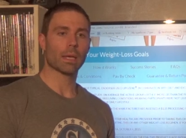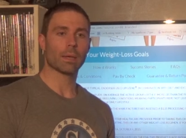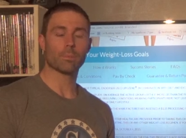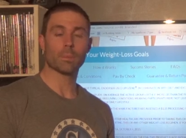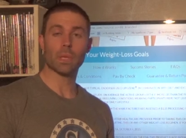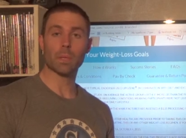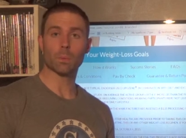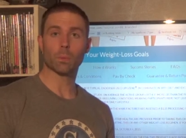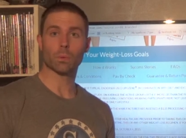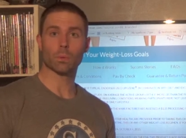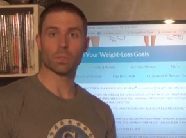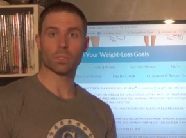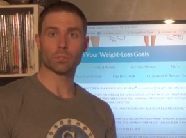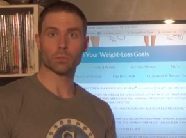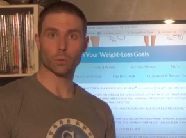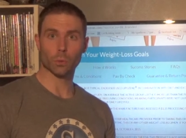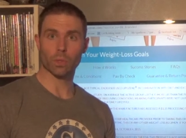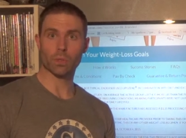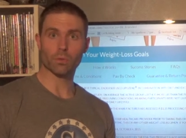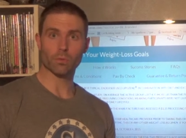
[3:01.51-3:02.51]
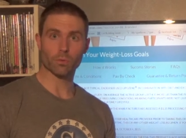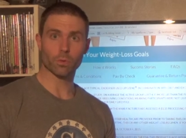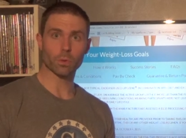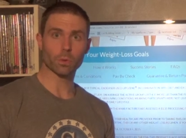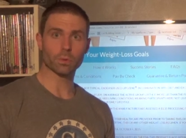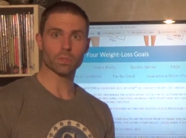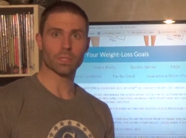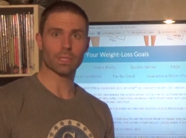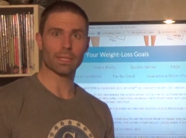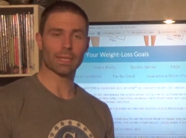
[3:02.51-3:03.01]
and people enjoy the
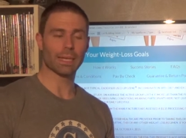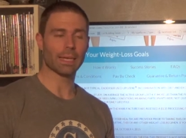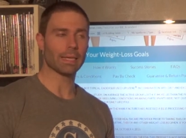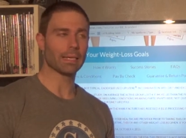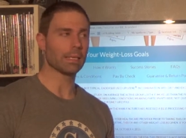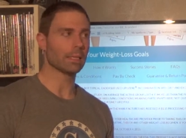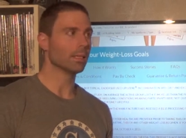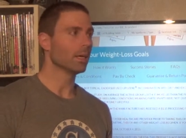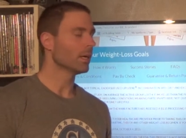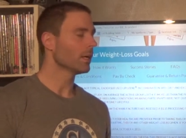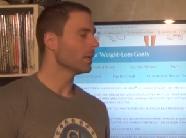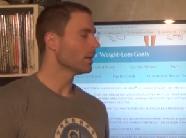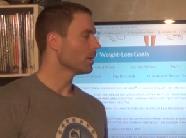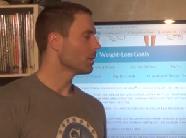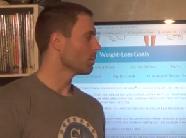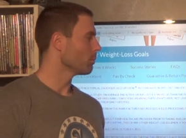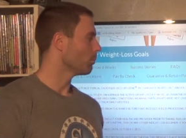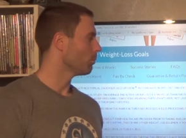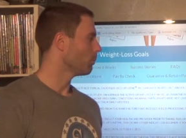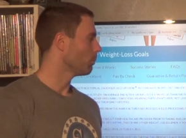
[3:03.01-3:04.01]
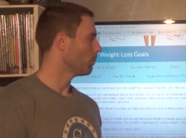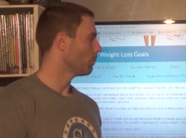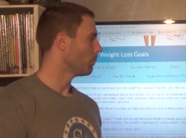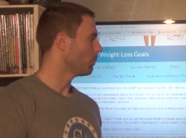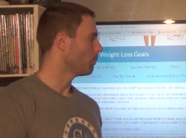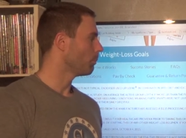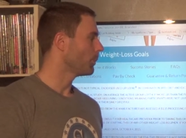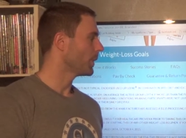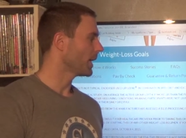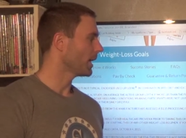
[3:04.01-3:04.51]
foods that they eat,
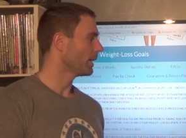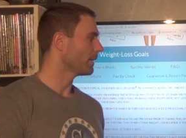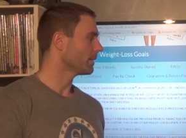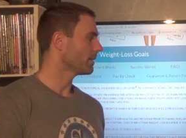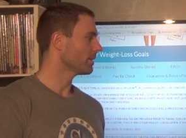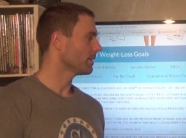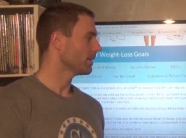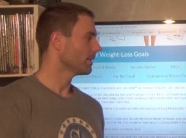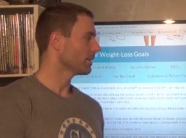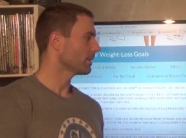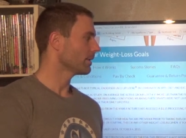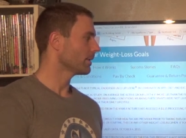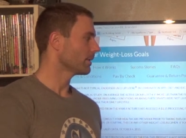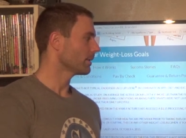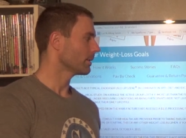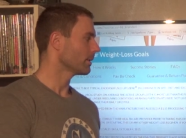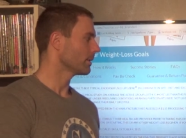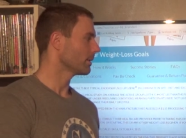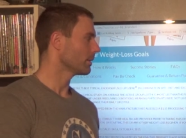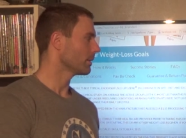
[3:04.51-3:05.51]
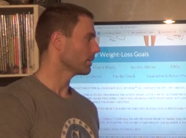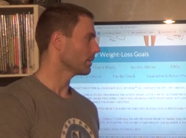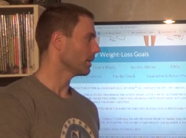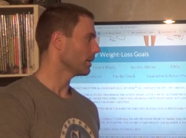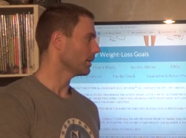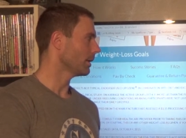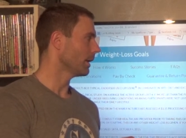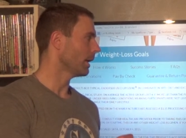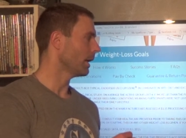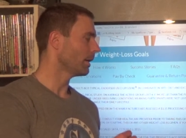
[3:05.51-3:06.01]
but
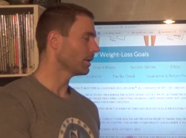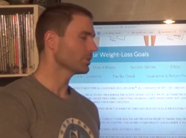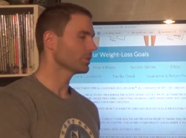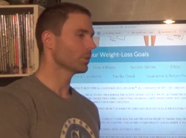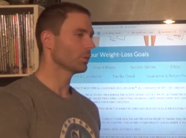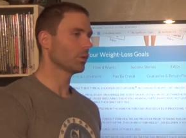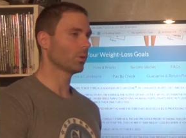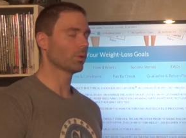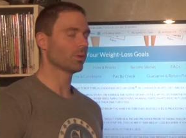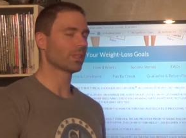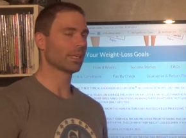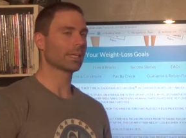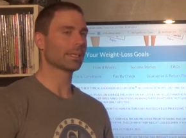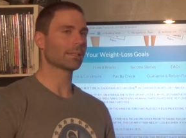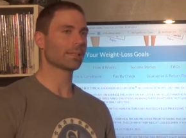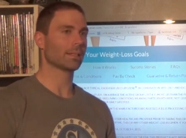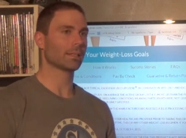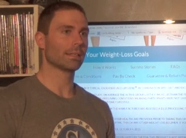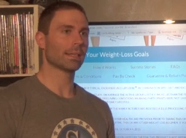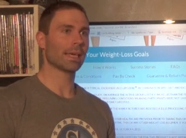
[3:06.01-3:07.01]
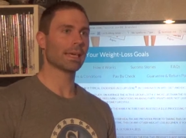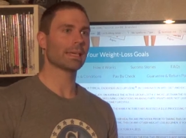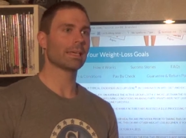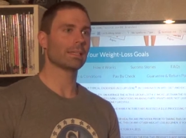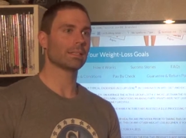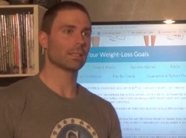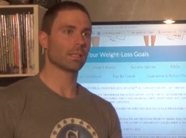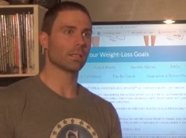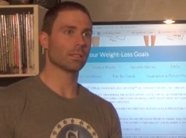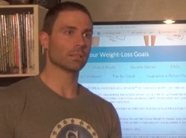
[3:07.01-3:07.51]
I also don't think
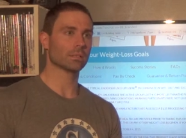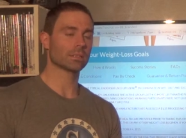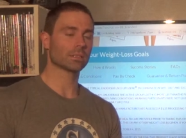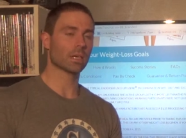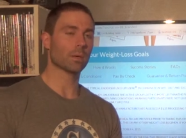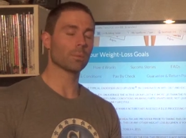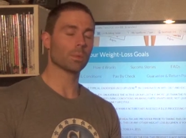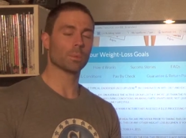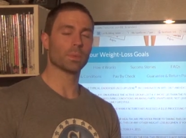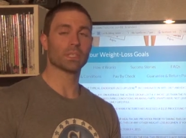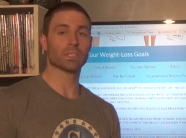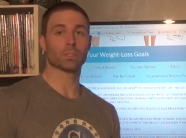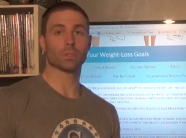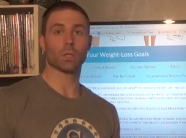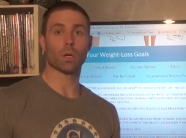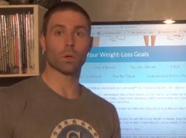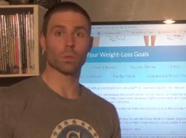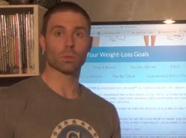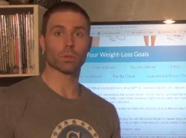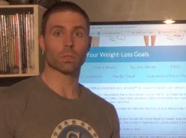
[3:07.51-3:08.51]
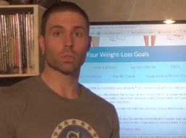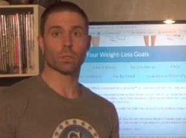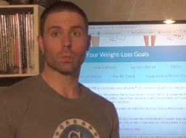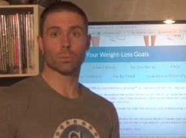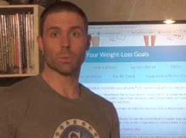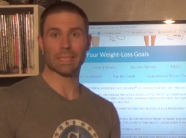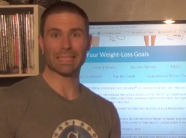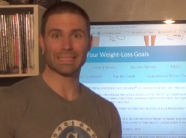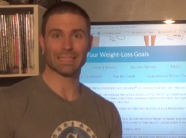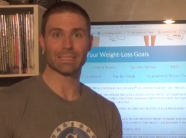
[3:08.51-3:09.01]
taking supplements long
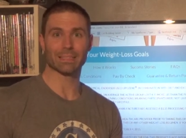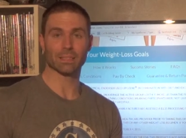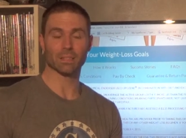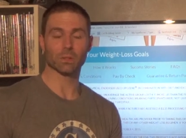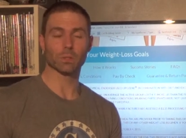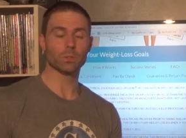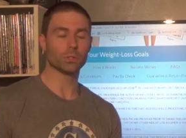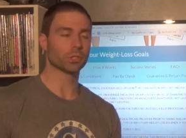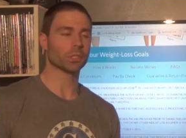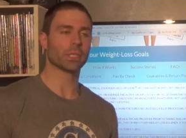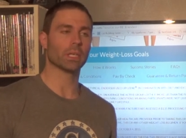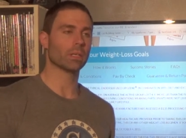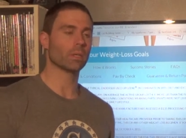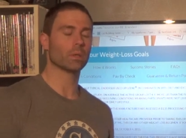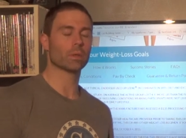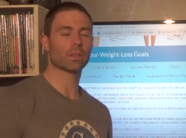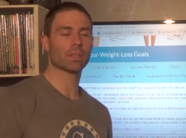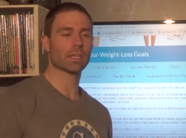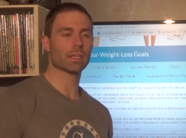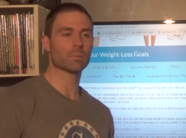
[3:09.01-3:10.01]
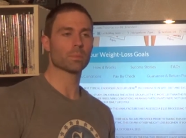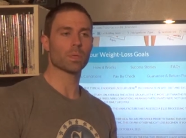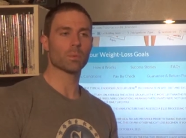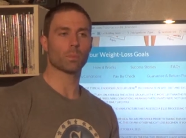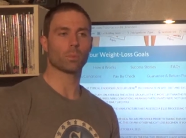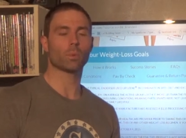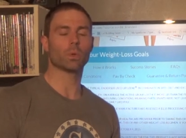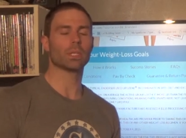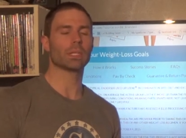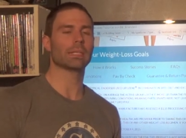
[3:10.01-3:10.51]
term is a solution. I don't think
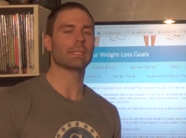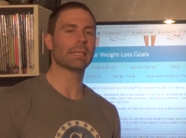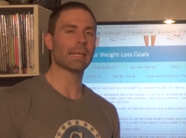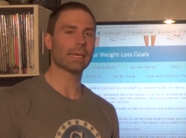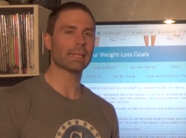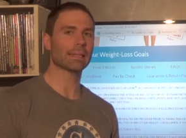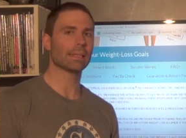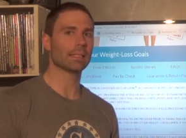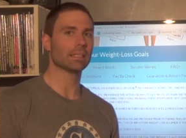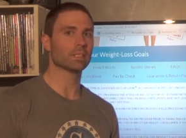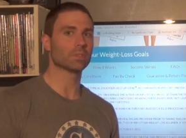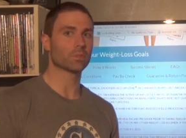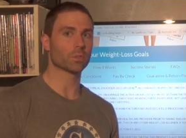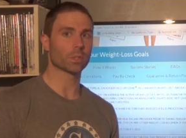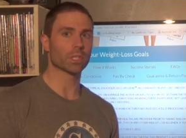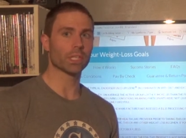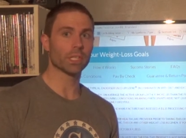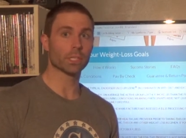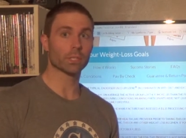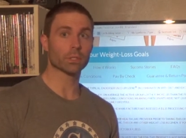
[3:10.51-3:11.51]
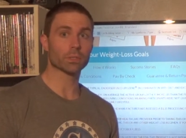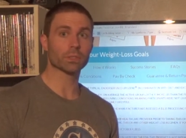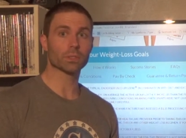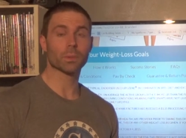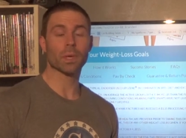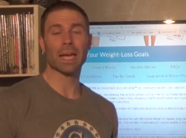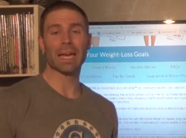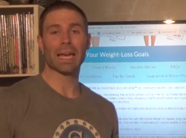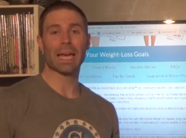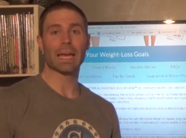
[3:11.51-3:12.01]
people want to take these for years,
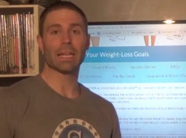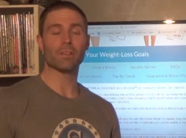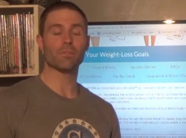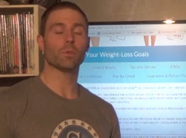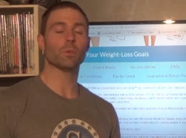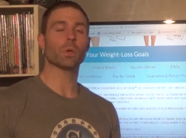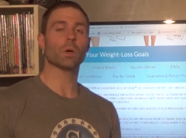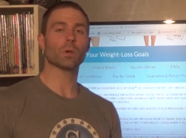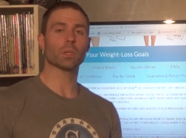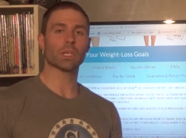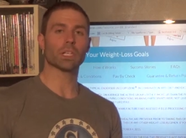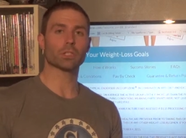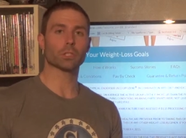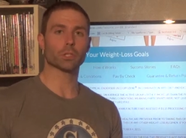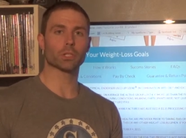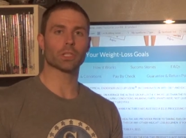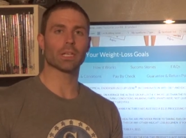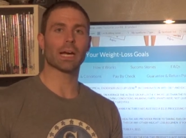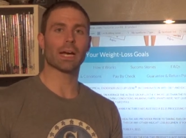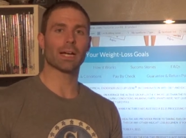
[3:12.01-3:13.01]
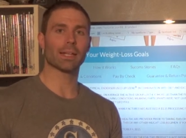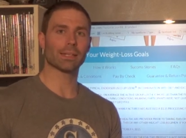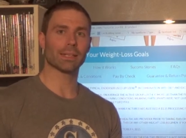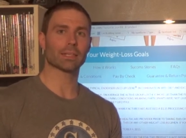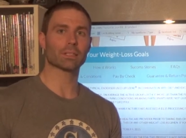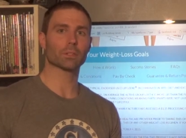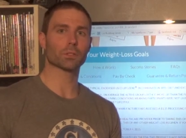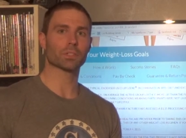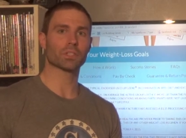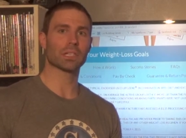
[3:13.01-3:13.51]
and if you don't get your diet and
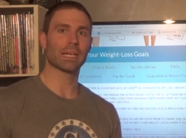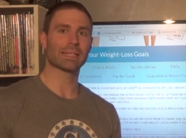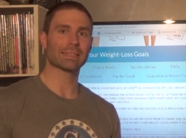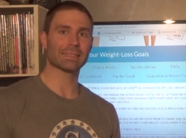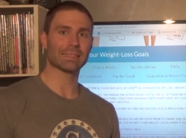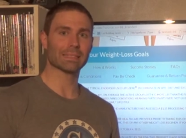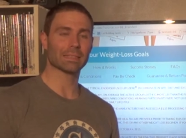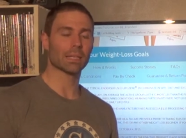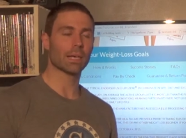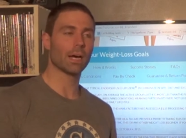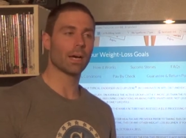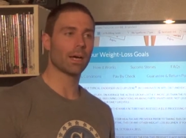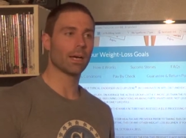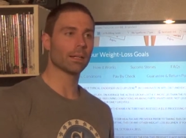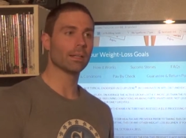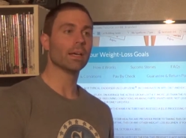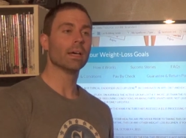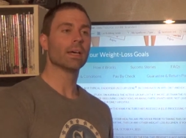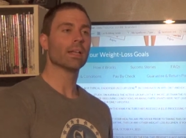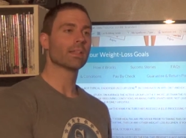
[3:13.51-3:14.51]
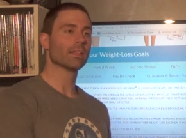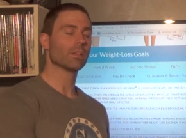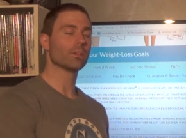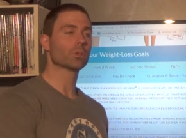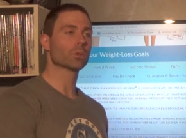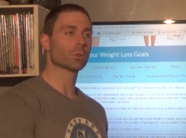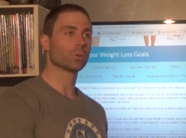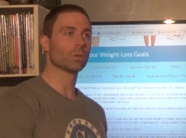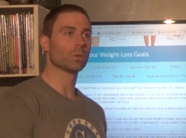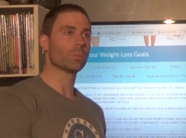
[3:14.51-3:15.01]
exercise in line, then
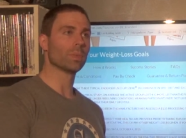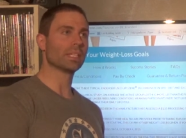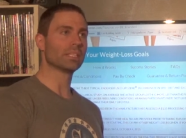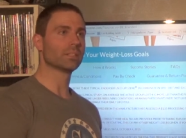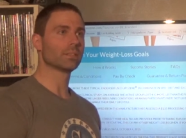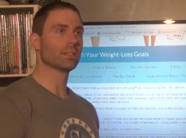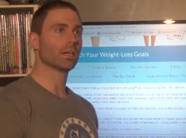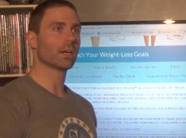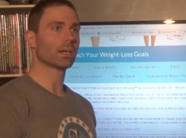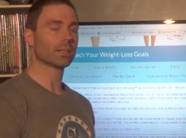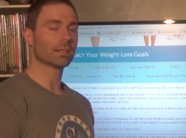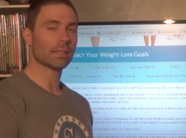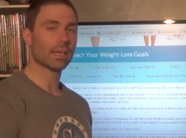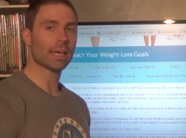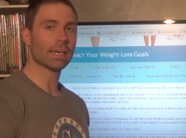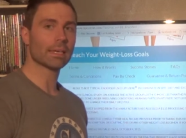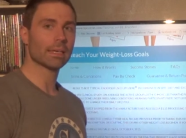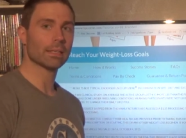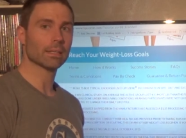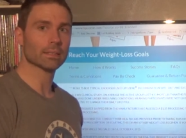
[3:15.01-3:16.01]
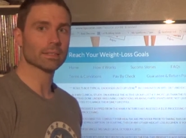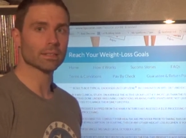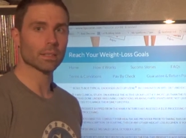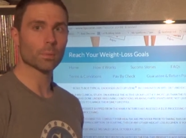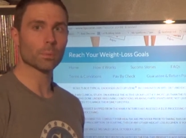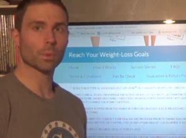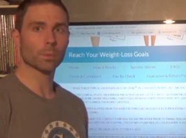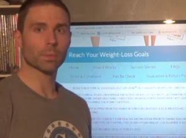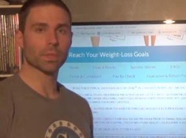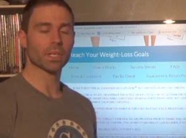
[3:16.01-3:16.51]
you're going to be stuck taking a
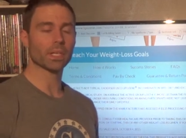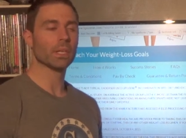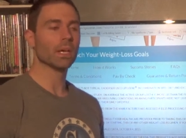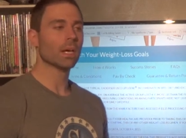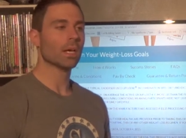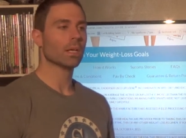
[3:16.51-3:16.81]
supplement